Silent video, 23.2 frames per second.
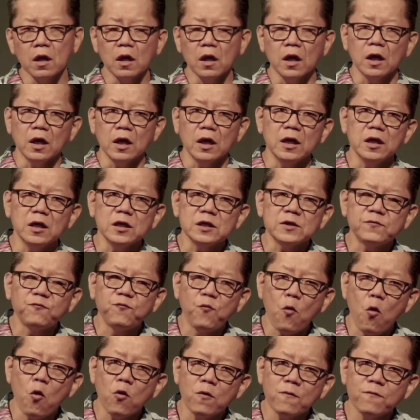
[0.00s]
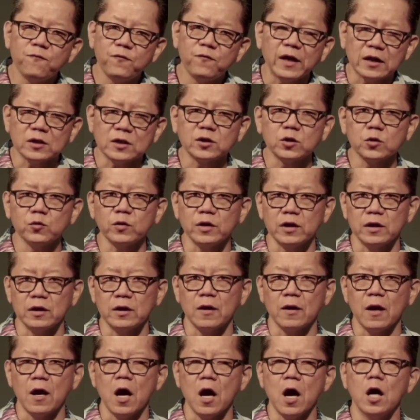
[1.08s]
It is for victory
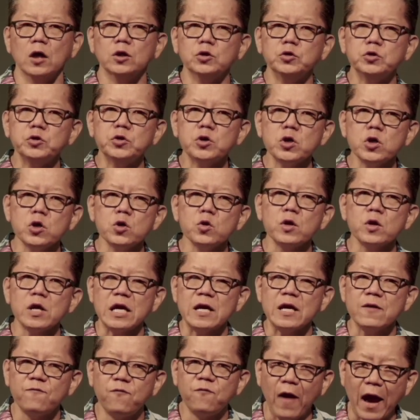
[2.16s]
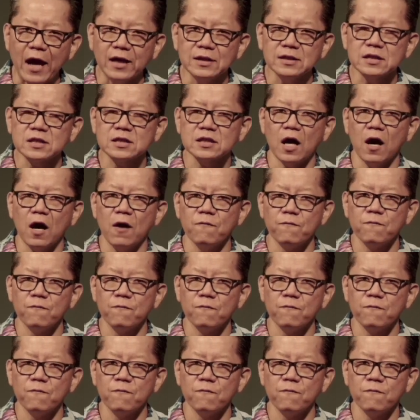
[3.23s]
new events of